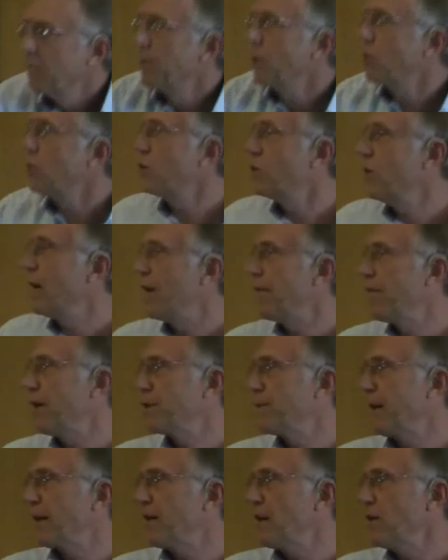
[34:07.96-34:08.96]
because you have
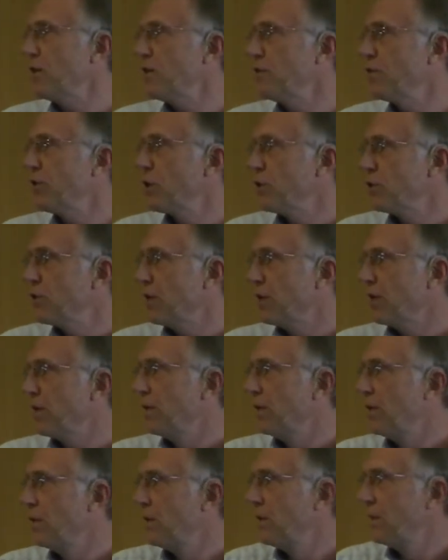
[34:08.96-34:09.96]
expectations for your children